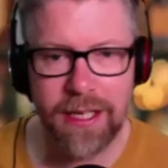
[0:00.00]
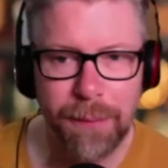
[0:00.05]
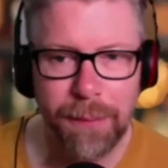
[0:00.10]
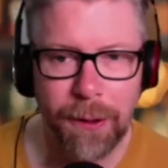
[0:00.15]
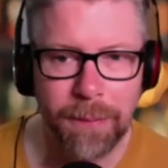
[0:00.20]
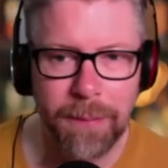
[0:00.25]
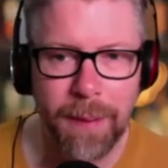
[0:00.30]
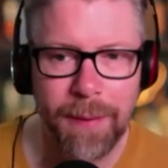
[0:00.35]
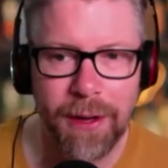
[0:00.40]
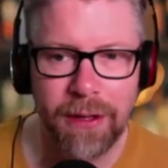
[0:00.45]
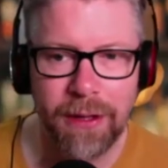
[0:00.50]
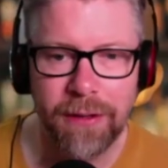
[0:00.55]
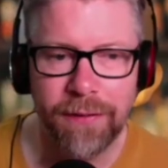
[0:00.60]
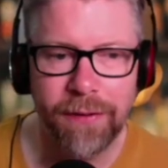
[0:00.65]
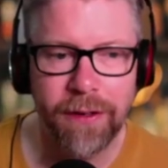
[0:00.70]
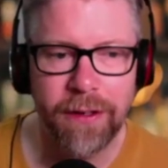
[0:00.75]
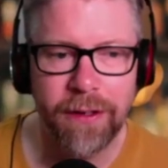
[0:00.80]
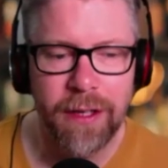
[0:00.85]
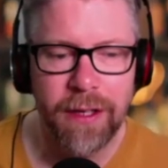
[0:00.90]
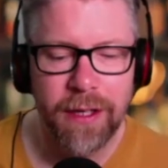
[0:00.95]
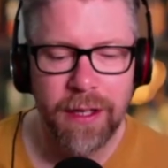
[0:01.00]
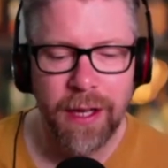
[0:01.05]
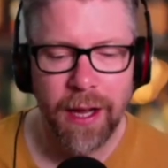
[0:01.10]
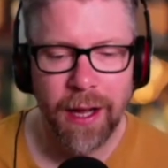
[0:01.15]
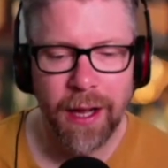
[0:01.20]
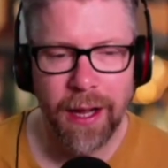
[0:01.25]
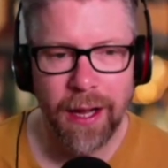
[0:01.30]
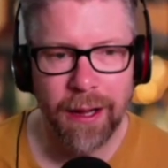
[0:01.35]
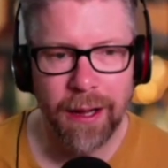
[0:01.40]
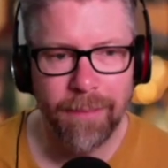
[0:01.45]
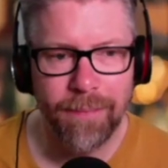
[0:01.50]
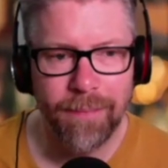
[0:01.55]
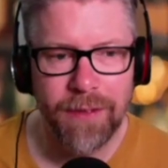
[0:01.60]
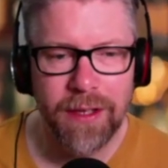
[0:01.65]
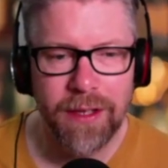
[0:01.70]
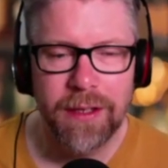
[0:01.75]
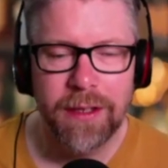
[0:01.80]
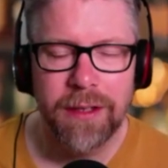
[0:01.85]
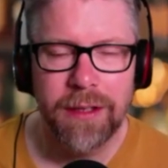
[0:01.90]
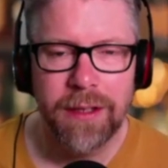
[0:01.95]
unplugged my microphone, um,
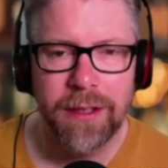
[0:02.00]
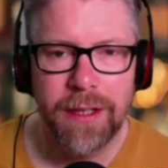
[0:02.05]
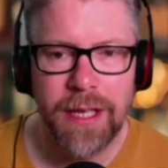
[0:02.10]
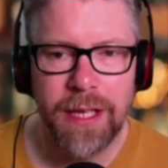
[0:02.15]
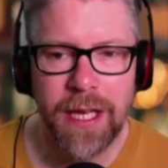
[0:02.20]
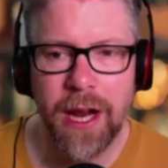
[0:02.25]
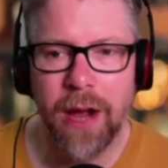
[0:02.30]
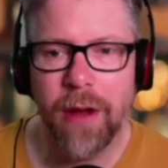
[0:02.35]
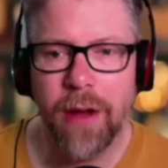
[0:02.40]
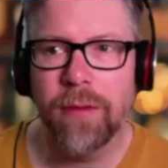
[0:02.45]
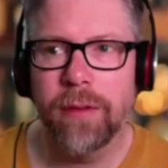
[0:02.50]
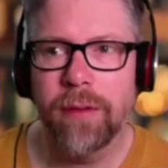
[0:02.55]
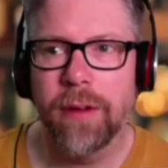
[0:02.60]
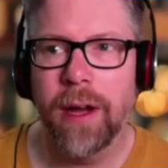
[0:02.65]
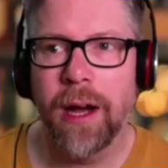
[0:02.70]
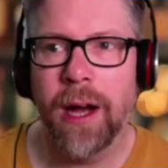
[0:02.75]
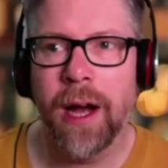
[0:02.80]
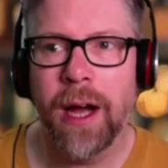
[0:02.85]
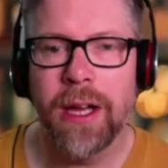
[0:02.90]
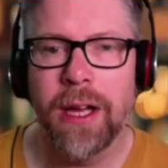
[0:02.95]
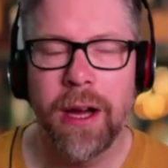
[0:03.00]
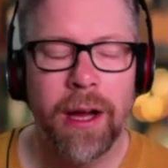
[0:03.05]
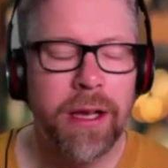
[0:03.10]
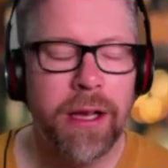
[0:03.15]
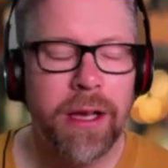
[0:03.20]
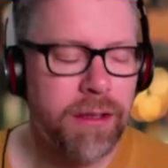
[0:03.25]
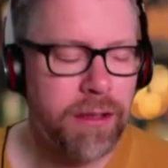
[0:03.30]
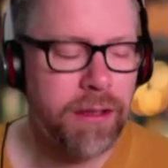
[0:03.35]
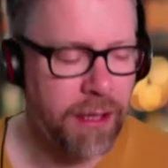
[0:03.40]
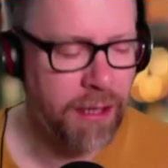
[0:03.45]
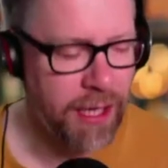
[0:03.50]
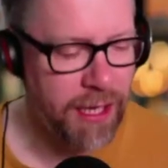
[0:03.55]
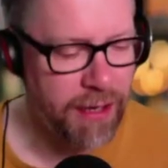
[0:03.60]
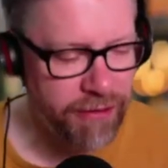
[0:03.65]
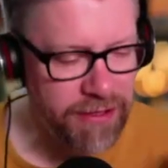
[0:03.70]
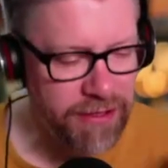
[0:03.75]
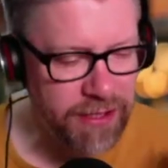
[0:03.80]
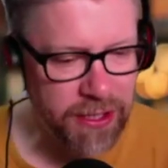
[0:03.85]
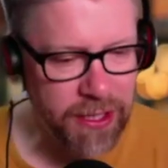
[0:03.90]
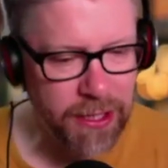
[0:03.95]
you know,
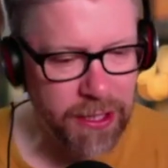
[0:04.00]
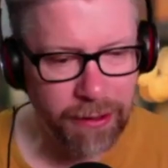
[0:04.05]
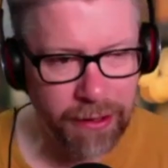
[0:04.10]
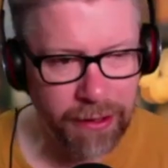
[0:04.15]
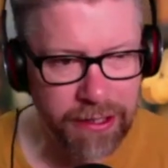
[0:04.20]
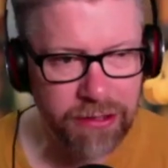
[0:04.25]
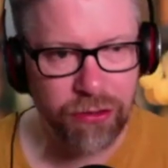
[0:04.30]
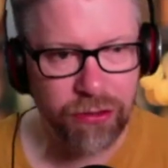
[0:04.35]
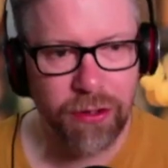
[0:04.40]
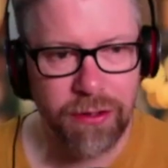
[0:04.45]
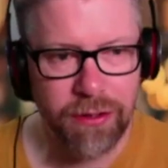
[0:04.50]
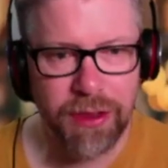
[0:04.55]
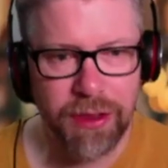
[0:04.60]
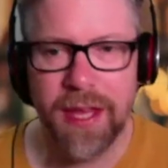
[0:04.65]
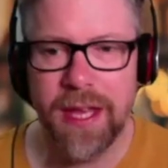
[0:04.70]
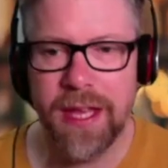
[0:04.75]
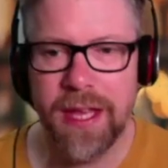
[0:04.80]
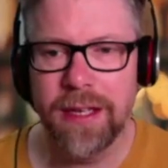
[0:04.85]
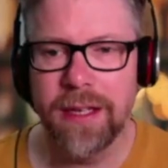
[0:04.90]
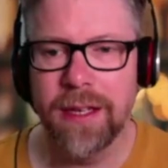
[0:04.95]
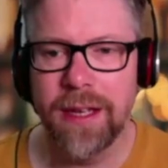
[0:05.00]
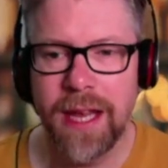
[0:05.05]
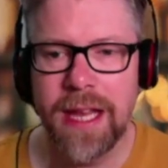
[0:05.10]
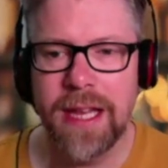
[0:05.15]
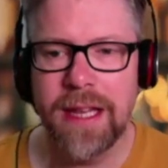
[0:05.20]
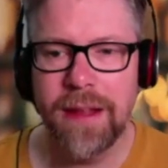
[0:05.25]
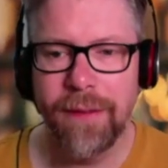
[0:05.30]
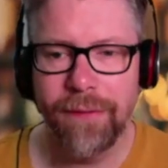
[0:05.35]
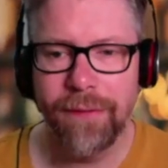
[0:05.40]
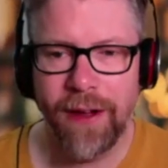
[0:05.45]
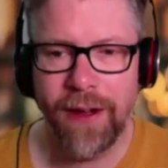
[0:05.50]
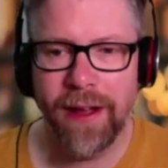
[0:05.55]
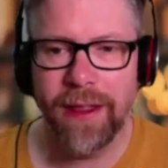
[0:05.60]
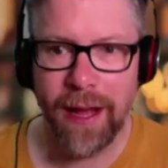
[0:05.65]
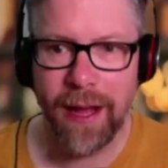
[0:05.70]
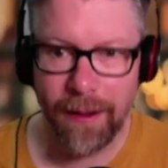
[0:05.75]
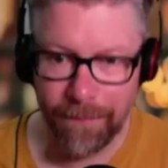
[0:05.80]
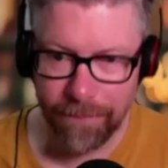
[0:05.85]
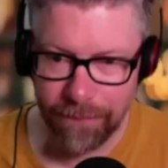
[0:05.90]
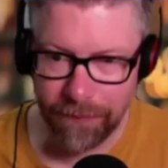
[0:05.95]
there is a kernel in truth in the fact
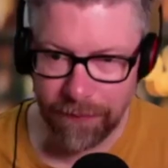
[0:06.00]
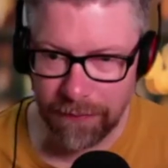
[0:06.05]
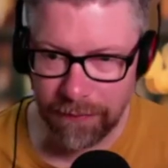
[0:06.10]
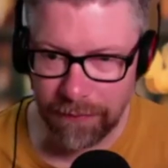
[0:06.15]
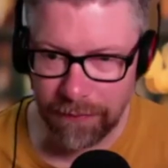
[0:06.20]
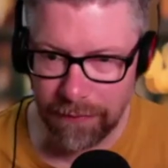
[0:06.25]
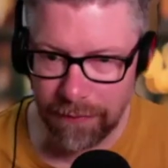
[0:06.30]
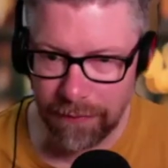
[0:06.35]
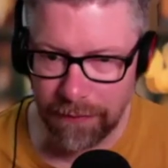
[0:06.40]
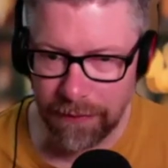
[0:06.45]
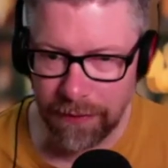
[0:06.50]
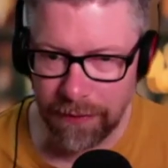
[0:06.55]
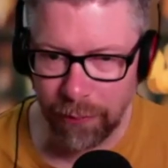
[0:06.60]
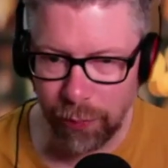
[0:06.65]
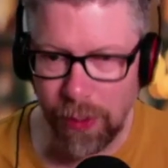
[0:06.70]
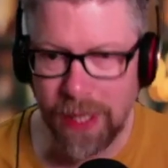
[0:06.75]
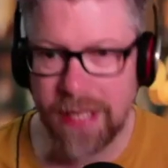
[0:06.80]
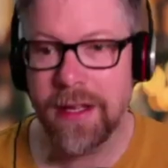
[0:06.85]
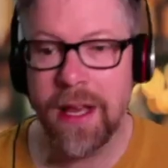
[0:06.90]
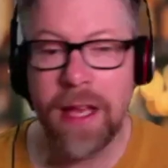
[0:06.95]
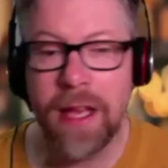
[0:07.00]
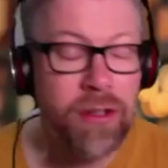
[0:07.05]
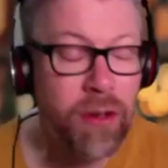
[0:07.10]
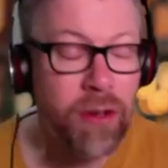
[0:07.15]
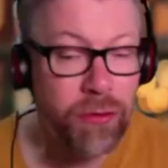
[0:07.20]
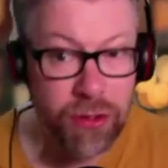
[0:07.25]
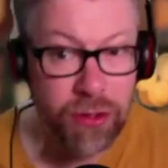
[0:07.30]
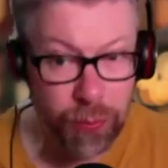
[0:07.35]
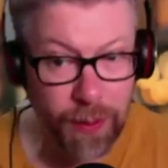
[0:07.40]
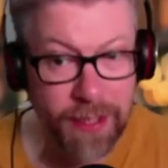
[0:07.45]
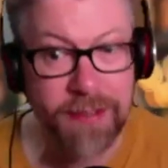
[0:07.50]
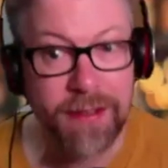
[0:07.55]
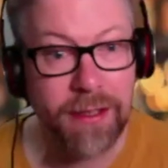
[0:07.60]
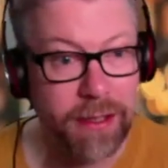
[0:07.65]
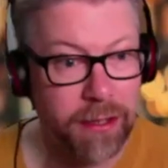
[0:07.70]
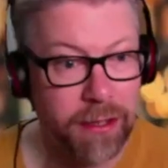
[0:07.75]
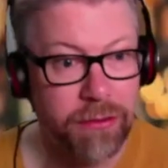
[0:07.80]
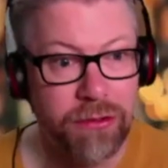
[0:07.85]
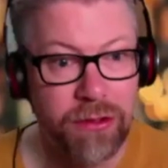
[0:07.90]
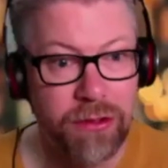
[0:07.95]
that it's not just
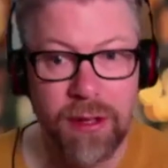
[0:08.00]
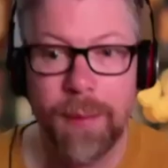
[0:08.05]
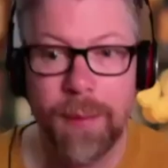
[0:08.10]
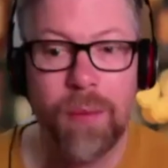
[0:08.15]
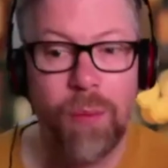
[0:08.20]
Western countries. I